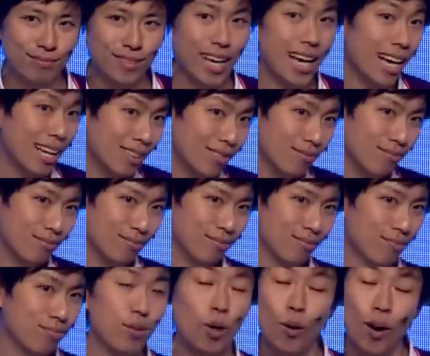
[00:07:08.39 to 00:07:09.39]
And
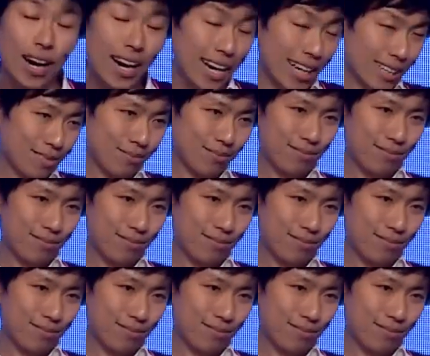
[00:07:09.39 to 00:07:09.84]
voila!